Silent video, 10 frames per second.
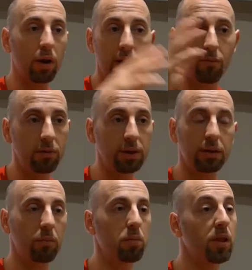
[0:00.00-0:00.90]
whatever
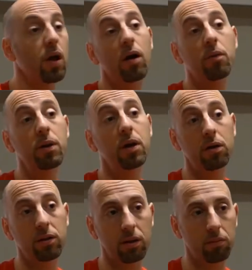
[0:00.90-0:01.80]
reason. Maybe they are a
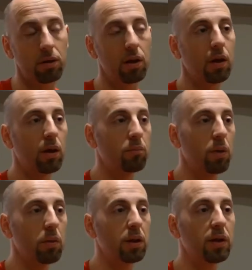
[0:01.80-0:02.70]
bigger team. Mm-hmm.
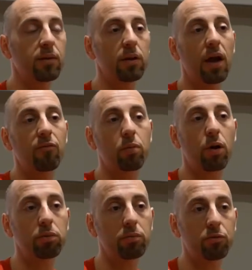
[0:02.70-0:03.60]
Maybe they still have
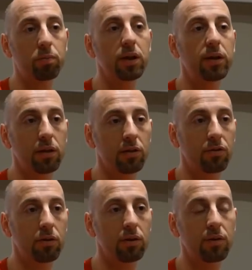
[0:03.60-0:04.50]
problems splitting the
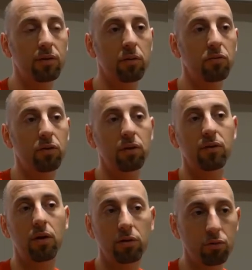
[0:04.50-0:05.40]
stories and some
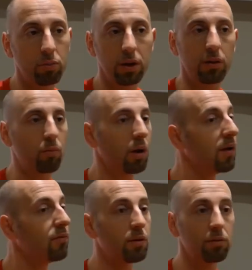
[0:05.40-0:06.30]
stories are too big.
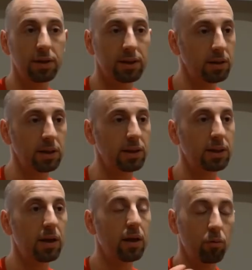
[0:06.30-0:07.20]
Whatever the reason
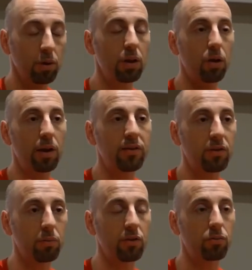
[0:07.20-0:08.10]
is, with no
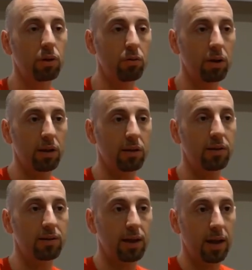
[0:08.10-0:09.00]
estimates, we look at
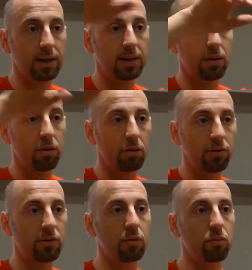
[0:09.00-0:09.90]
this as the whole
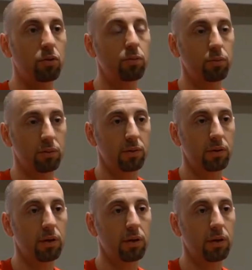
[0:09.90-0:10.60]
system throughput,